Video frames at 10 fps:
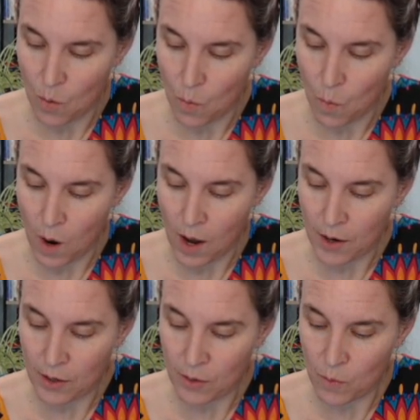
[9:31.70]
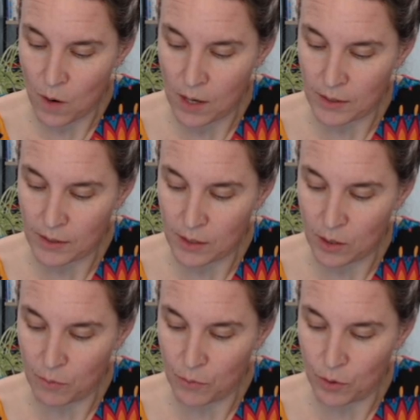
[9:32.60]
Water wants
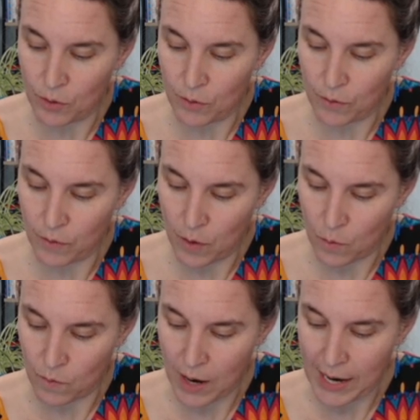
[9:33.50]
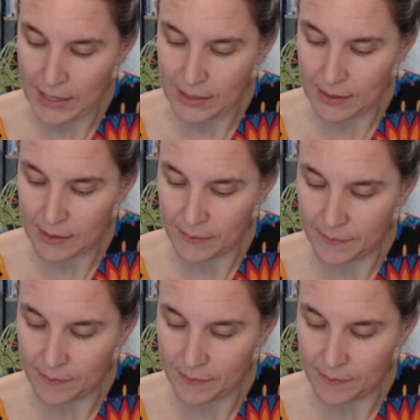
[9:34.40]
to move right.